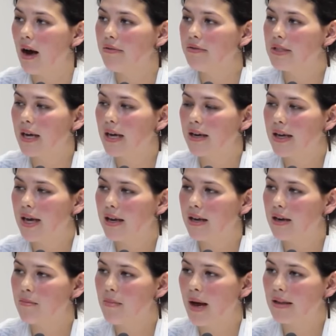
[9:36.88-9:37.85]
I've
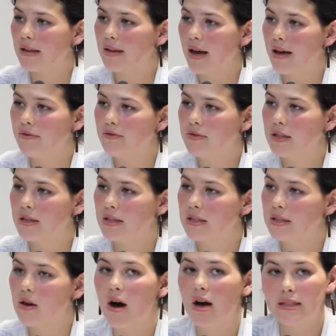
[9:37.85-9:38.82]
dedicated my life to
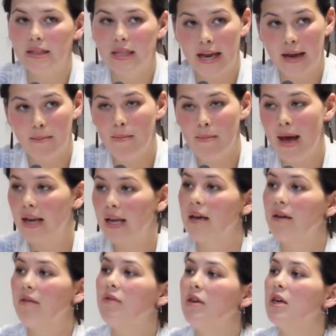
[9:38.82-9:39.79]
this cause like
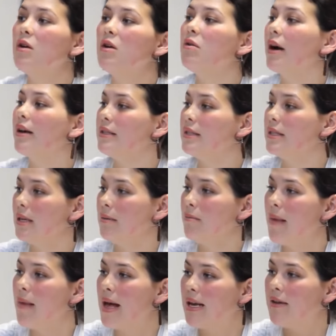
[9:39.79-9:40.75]
many of you. I see
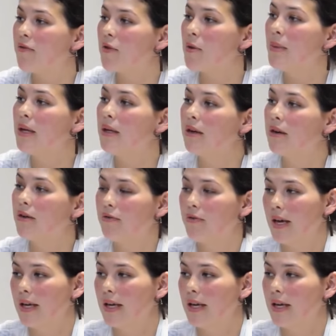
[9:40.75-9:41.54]
many familiar